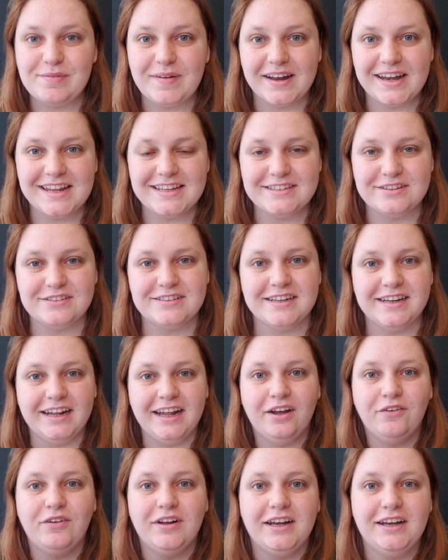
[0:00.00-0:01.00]
everybody, so today
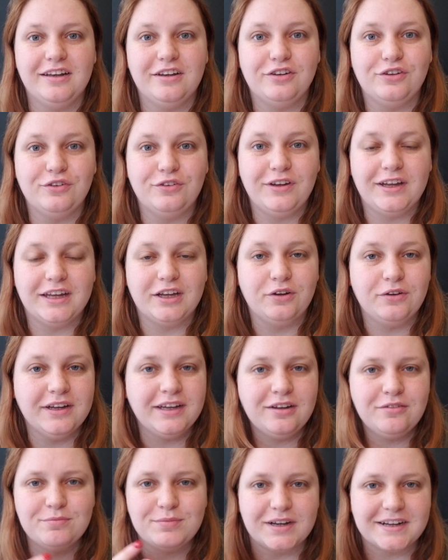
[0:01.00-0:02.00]
I wanted to do a
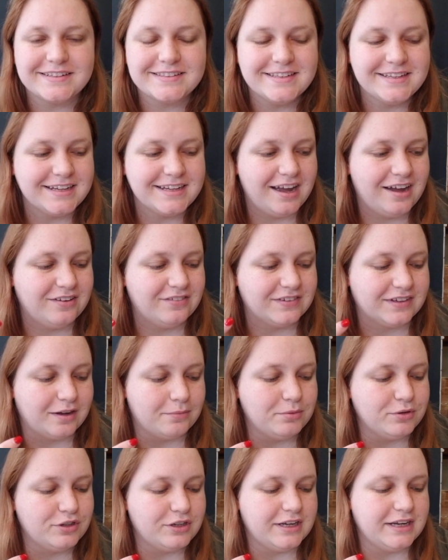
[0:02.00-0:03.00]
quick unboxing of a
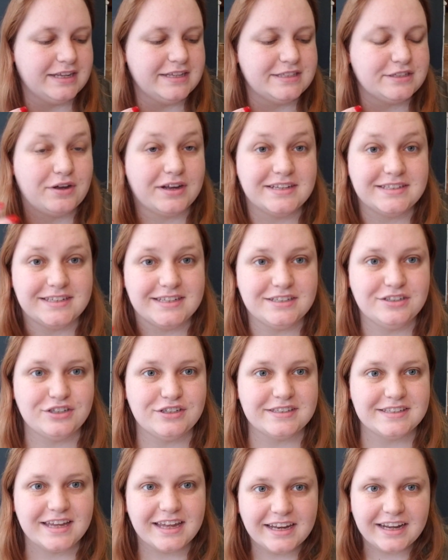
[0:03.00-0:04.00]
couple goodies. So I did
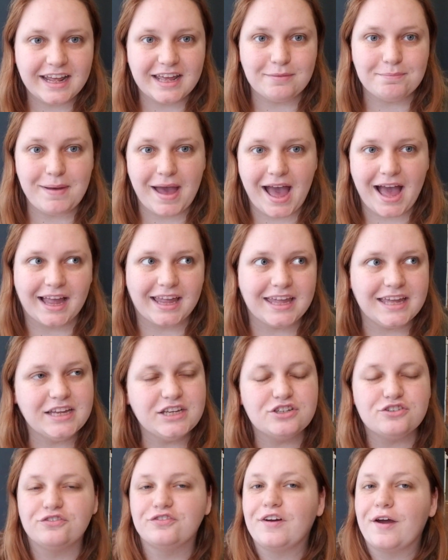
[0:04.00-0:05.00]
just get a
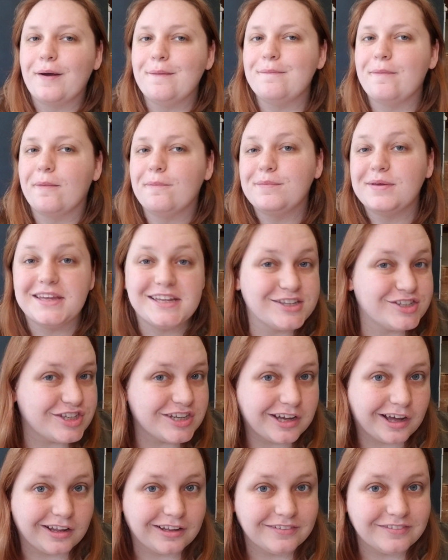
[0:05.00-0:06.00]
package from
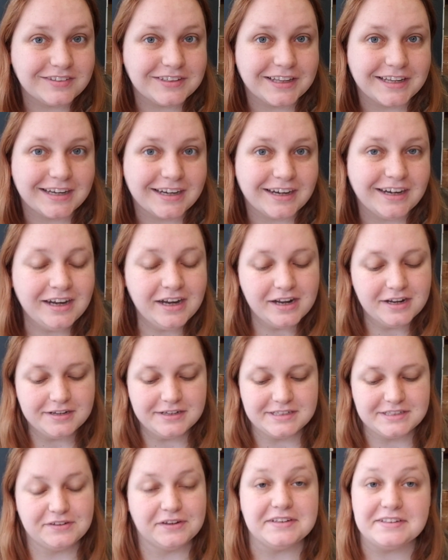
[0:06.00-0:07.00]
Peachy Olive Glitter.
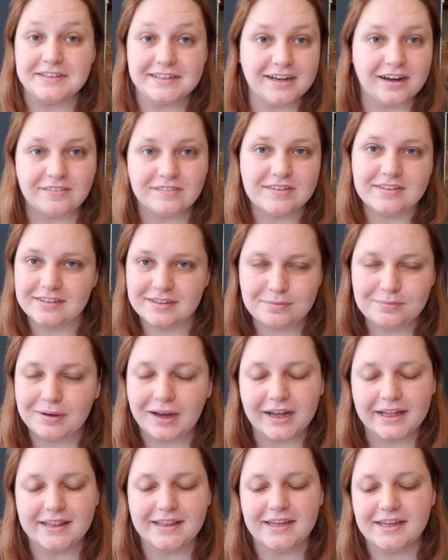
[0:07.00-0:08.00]
So I did obviously
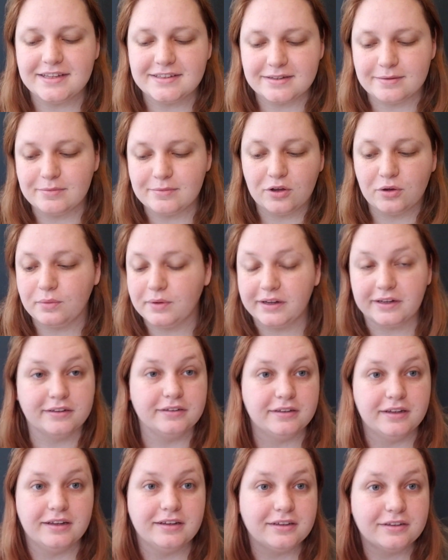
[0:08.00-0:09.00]
buy these. I'm
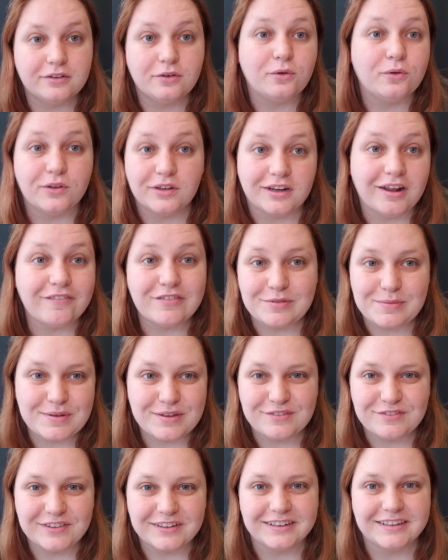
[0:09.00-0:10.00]
nowhere cool enough to be
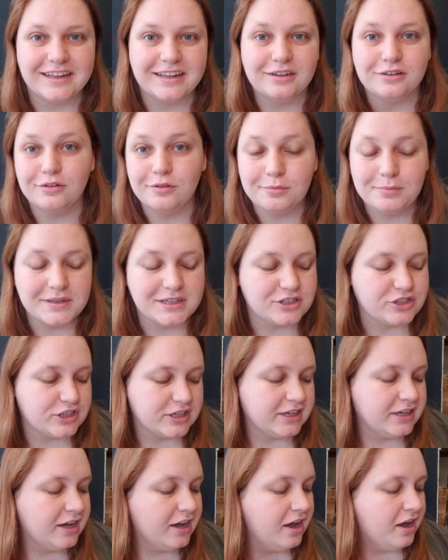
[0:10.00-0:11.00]
affiliated with
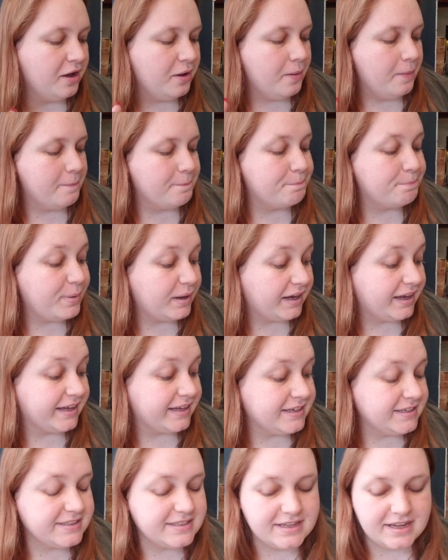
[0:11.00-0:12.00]
Peachy.
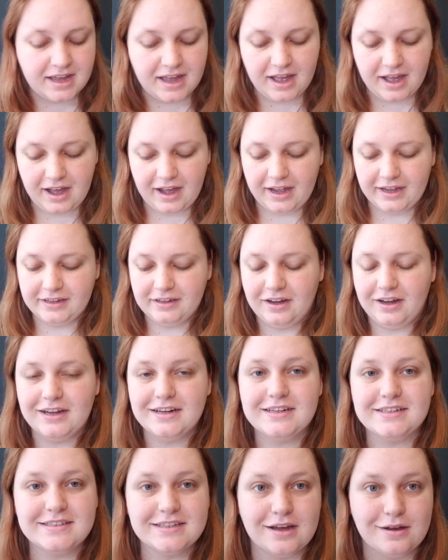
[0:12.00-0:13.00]
But I got
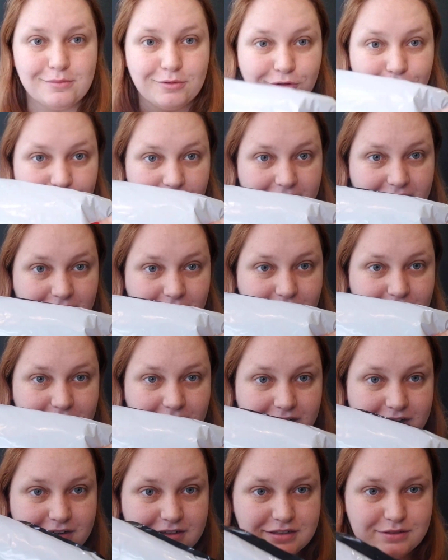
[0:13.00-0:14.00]
some regular
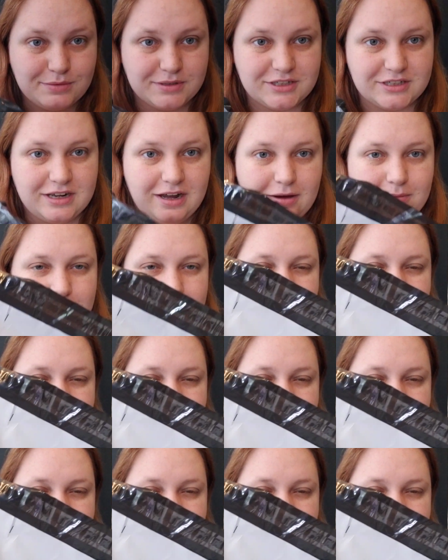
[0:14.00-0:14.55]
glitters which come